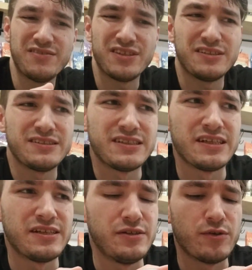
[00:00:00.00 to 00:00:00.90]
it,
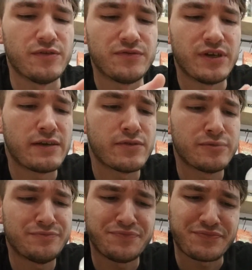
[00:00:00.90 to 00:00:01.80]
you know, the flavor.
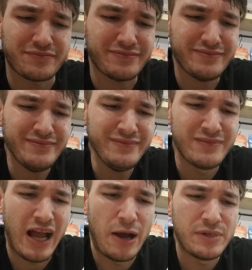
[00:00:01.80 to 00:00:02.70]

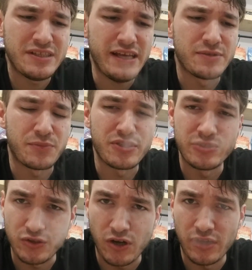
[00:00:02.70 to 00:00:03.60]
I would say it's pretty
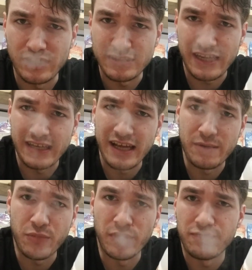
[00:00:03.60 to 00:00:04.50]
strong. It's like an
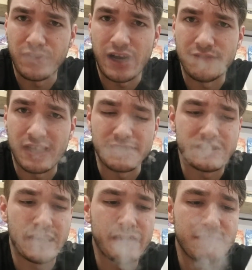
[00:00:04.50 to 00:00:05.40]
8.5 out of
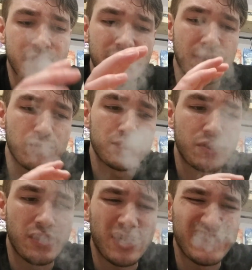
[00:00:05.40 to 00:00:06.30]
10. And
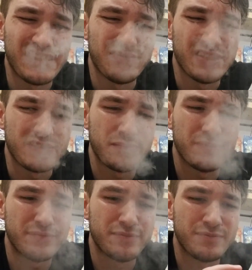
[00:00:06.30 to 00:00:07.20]
overall, I'd give this
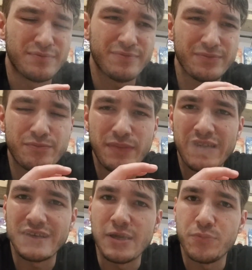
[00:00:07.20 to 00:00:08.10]
about
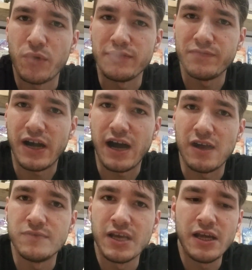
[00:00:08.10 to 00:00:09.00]
an 8.5.